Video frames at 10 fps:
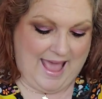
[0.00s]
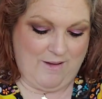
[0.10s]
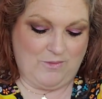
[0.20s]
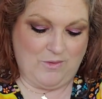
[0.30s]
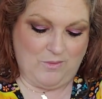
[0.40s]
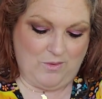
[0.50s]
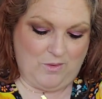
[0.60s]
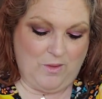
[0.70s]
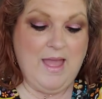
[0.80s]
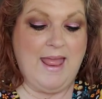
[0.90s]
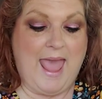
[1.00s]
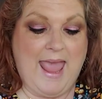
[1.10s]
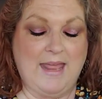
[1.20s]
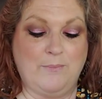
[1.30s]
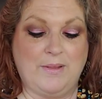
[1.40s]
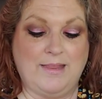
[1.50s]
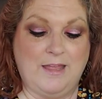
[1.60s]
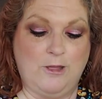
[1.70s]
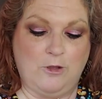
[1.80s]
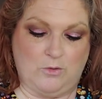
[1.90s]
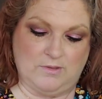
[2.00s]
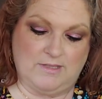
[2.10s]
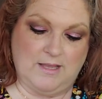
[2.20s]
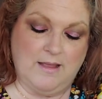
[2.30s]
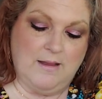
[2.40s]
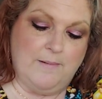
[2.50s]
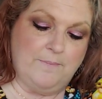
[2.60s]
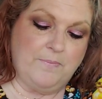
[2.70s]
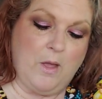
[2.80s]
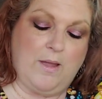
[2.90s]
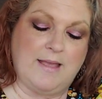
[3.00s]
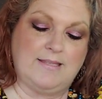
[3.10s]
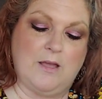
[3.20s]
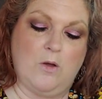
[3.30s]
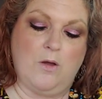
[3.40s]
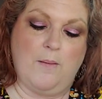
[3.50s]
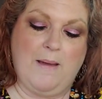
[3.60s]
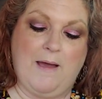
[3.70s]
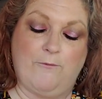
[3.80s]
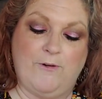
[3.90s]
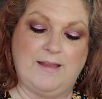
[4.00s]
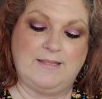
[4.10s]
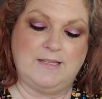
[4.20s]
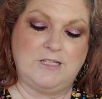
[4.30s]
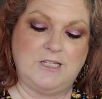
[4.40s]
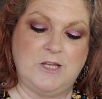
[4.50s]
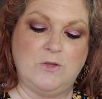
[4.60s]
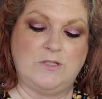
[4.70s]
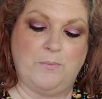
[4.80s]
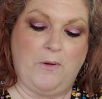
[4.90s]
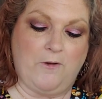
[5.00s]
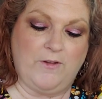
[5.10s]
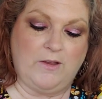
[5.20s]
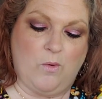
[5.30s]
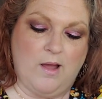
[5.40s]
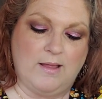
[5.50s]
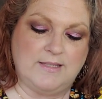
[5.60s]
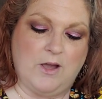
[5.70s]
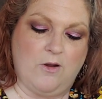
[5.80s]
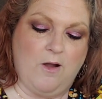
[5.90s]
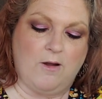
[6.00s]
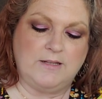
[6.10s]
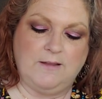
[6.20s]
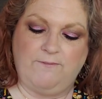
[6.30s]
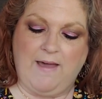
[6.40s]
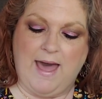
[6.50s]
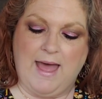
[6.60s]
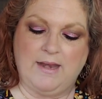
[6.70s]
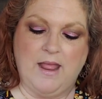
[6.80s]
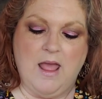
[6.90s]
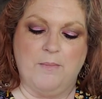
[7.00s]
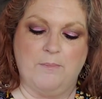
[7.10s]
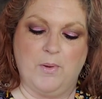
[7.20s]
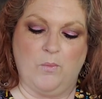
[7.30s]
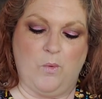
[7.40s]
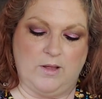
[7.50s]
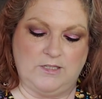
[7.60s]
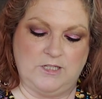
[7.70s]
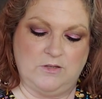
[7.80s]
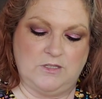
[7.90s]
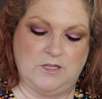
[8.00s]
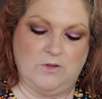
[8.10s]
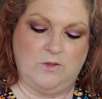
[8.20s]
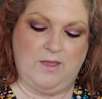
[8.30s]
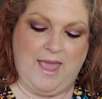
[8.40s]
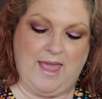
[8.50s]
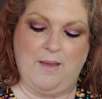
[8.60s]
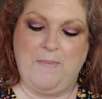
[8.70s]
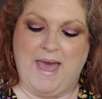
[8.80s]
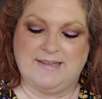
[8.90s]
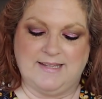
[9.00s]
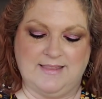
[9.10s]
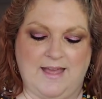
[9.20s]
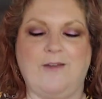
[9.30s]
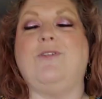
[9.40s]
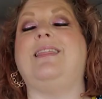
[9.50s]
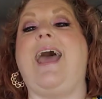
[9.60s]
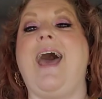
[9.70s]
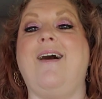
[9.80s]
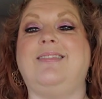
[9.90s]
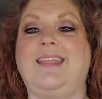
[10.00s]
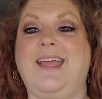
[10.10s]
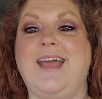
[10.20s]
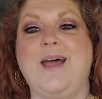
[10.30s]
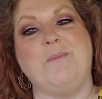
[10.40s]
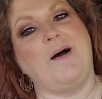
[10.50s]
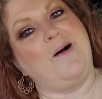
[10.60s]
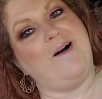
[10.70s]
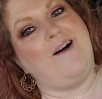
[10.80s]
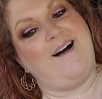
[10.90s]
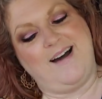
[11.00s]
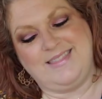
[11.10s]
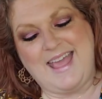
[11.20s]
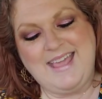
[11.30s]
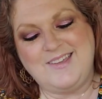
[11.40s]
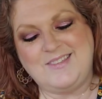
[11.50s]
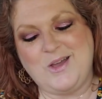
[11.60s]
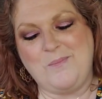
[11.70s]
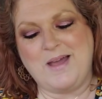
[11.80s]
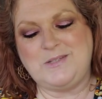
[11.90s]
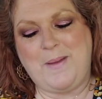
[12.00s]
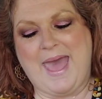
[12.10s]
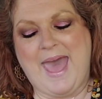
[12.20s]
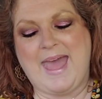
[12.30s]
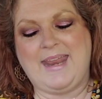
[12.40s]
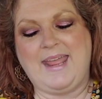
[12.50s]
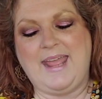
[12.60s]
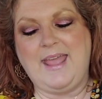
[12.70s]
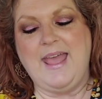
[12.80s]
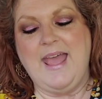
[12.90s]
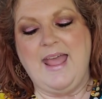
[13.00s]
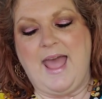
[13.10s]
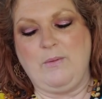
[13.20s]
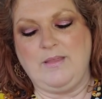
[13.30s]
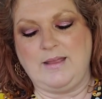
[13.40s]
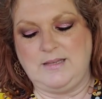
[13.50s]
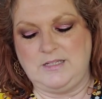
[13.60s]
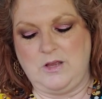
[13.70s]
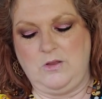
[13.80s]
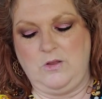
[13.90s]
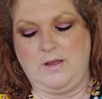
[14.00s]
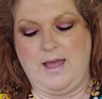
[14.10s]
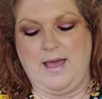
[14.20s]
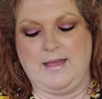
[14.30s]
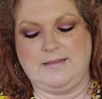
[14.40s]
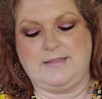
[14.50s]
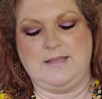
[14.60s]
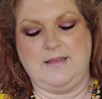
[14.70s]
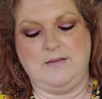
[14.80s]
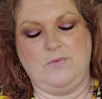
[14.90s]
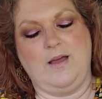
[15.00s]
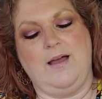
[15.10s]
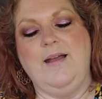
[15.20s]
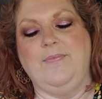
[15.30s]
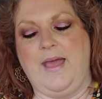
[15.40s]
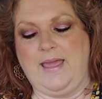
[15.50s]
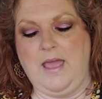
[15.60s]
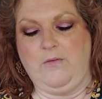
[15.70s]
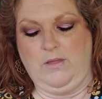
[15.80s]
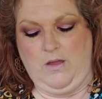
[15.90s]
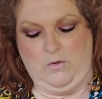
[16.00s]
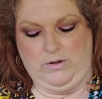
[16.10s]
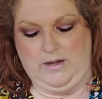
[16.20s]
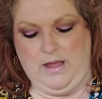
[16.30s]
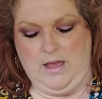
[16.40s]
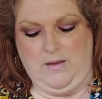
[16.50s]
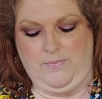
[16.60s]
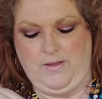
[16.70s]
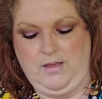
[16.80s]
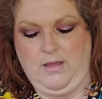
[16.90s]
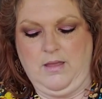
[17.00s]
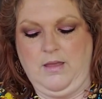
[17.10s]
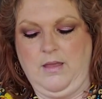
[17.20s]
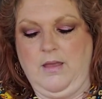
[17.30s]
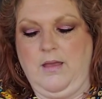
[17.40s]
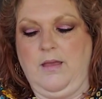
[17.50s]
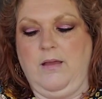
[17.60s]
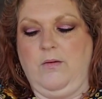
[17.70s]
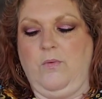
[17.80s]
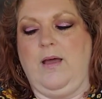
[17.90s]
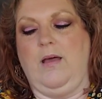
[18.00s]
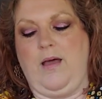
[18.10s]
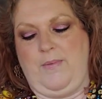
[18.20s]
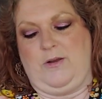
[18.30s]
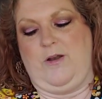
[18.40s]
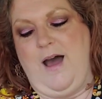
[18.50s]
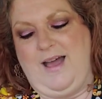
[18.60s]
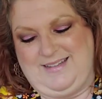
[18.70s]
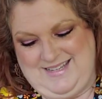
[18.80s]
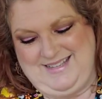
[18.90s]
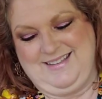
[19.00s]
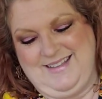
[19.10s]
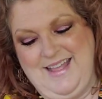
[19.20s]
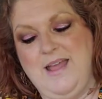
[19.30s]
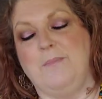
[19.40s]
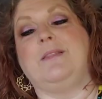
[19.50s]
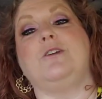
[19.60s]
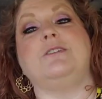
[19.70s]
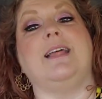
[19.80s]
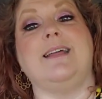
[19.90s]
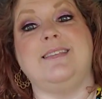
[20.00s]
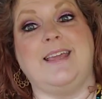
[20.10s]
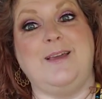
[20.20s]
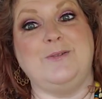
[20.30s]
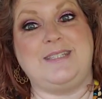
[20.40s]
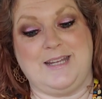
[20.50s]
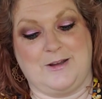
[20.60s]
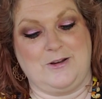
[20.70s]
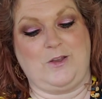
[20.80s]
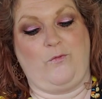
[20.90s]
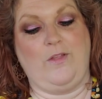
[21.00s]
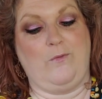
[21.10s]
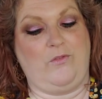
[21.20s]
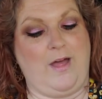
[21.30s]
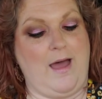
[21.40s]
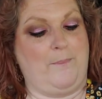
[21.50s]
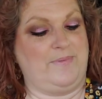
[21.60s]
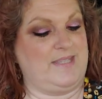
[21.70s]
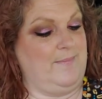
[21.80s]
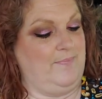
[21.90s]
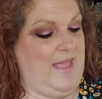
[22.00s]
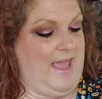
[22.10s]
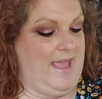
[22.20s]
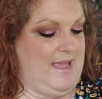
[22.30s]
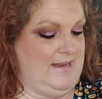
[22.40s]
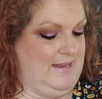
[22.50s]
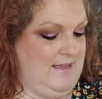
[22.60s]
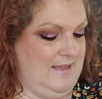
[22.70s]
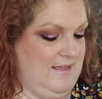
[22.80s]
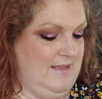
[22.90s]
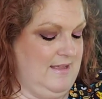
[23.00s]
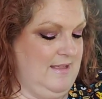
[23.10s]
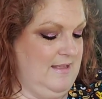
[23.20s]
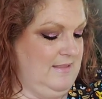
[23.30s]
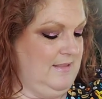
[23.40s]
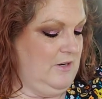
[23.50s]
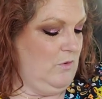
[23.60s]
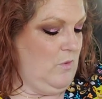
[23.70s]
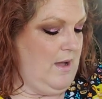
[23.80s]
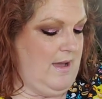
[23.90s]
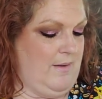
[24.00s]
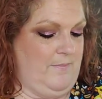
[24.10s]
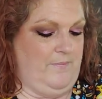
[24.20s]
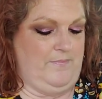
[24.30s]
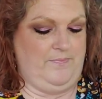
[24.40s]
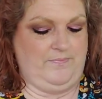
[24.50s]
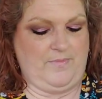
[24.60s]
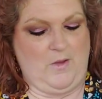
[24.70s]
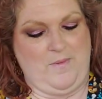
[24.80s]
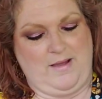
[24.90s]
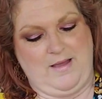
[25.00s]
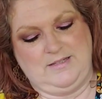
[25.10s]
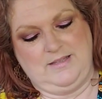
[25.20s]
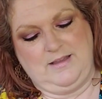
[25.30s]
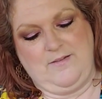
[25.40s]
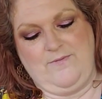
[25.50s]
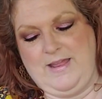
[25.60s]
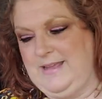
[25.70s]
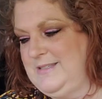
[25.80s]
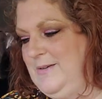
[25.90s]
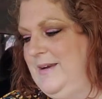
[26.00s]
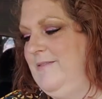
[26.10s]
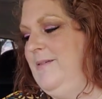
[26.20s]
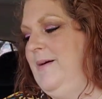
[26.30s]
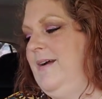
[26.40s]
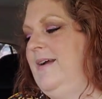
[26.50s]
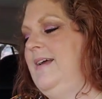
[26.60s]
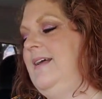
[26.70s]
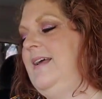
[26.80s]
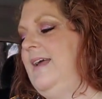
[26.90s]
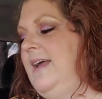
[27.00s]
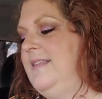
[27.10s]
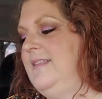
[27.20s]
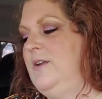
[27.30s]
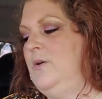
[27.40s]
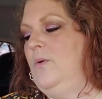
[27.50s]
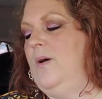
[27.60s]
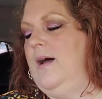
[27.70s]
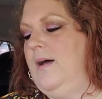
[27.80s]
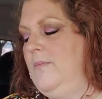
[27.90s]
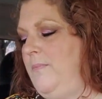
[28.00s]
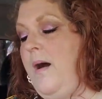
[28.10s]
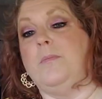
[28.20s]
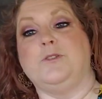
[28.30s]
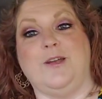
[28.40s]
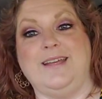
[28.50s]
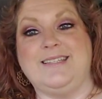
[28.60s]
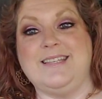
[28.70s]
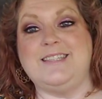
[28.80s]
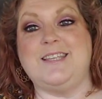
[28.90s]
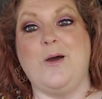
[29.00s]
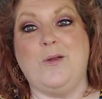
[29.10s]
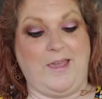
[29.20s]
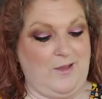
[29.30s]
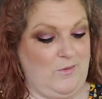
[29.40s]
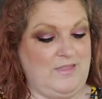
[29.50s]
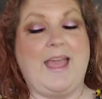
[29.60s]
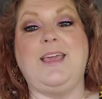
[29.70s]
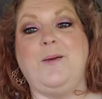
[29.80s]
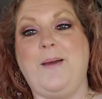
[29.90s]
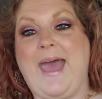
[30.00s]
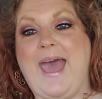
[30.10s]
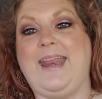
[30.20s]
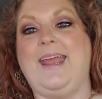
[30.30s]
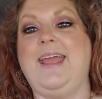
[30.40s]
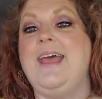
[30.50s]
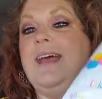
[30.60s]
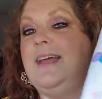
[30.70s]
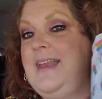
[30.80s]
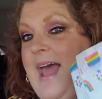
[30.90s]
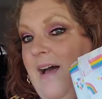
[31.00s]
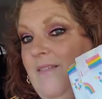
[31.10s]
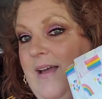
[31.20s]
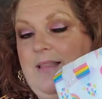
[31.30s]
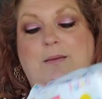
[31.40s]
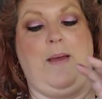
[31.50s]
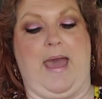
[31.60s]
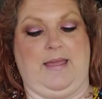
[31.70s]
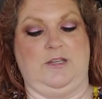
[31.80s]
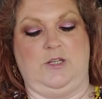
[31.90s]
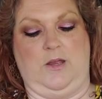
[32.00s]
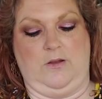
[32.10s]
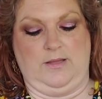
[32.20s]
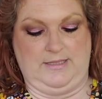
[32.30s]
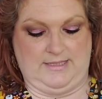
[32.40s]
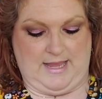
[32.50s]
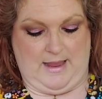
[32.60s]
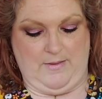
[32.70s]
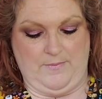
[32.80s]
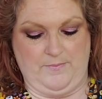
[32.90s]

How cool. And balloons. Okay, so about friends and shoes, the perfect ones are hard to find, but once you do, you can't imagine life without them. Aw, thank you so much, Patty. I would like to show you guys, well, I can't really hold it up. Well, I better not. but there's lots of cute stickers. Flip-flops and little, um, oh my gosh, the confetti is going everywhere. And little uh, palm trees. So cute. Thank you, Patty. Now I've got the package here. Let's see.